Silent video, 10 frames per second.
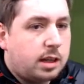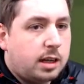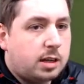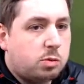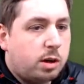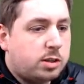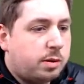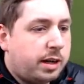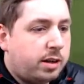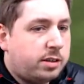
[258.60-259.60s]
That's worked
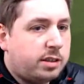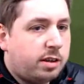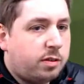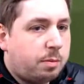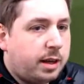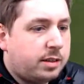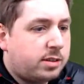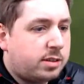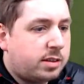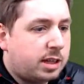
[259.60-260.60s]
away nicely off the
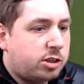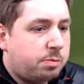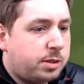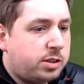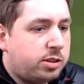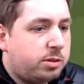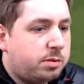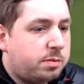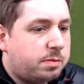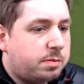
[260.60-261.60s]
pads. That should be
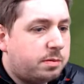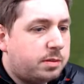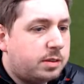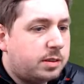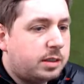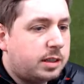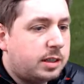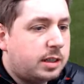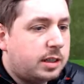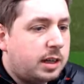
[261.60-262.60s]
2.
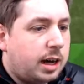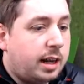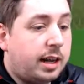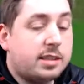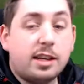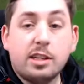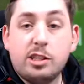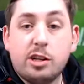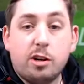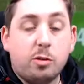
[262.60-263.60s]
And that's
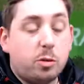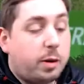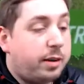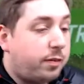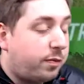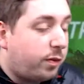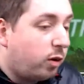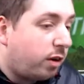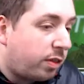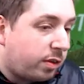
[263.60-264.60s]
actually gone all the way for
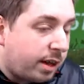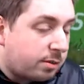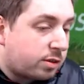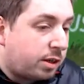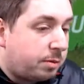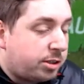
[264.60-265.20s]
4. I thought that was going to be